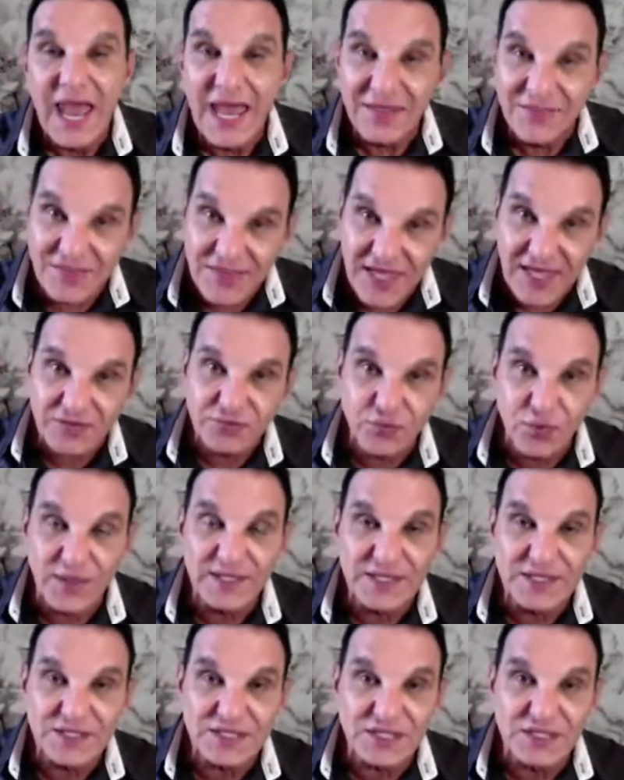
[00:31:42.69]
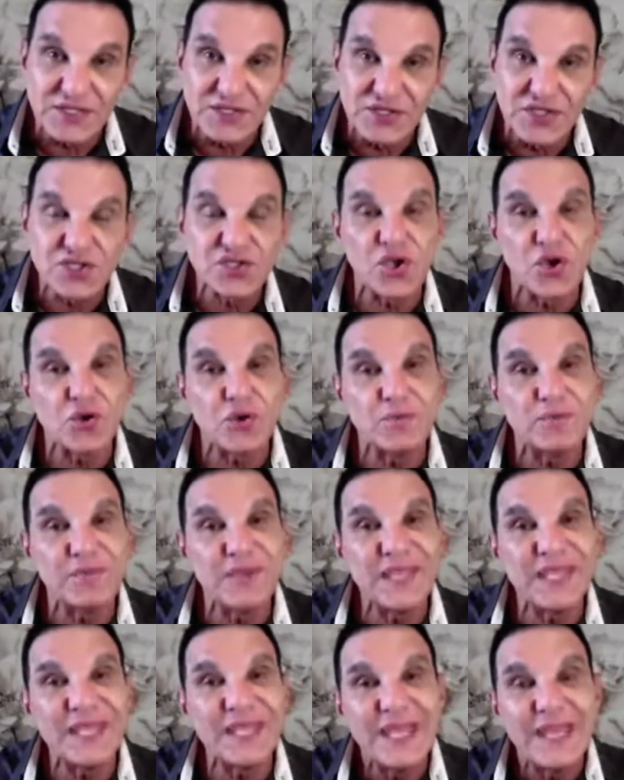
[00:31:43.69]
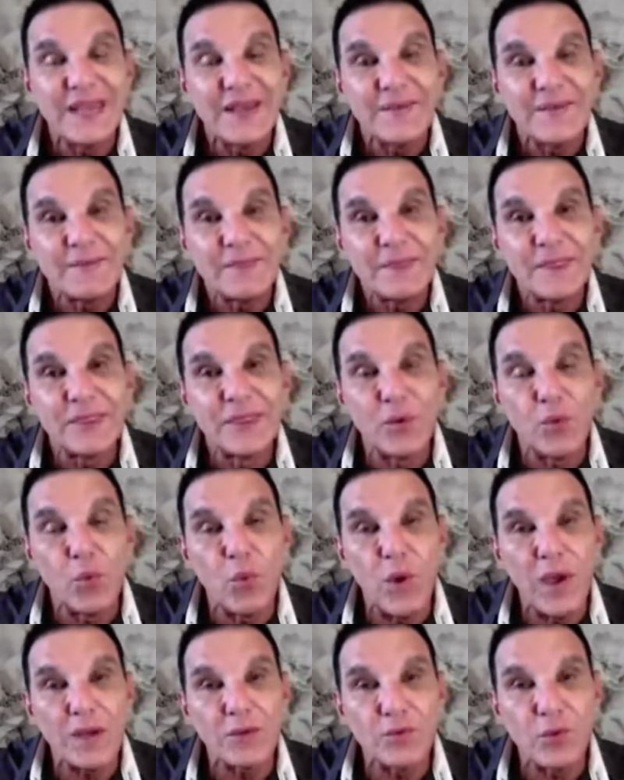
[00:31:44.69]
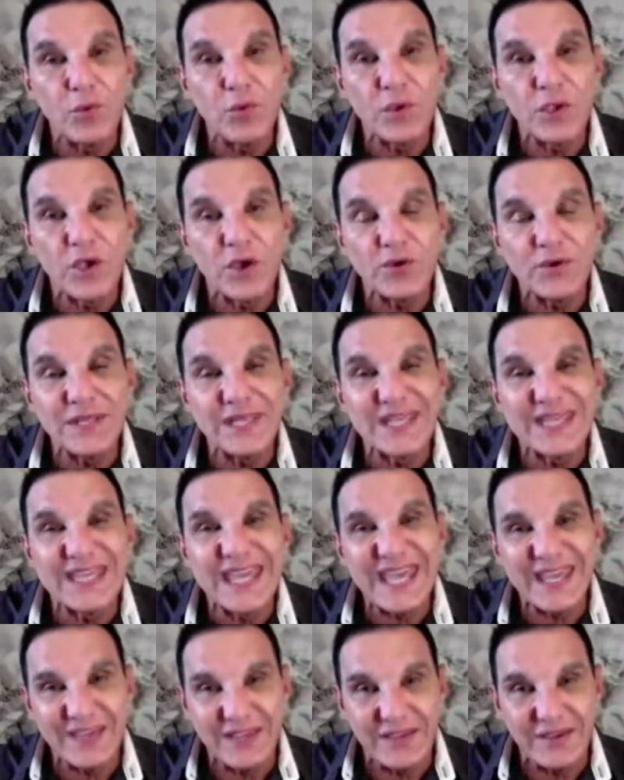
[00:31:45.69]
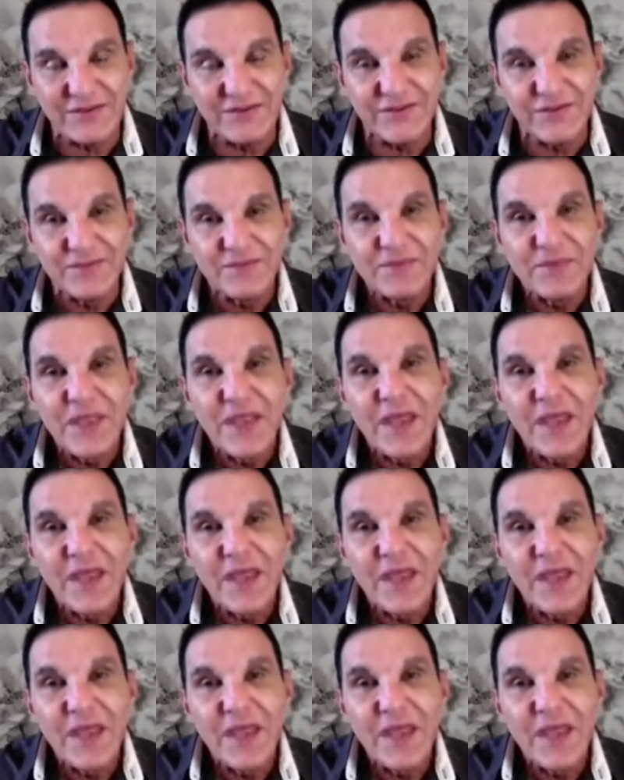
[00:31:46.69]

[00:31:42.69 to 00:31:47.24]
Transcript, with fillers: And that one in Synergy is going to be the one where we're going to give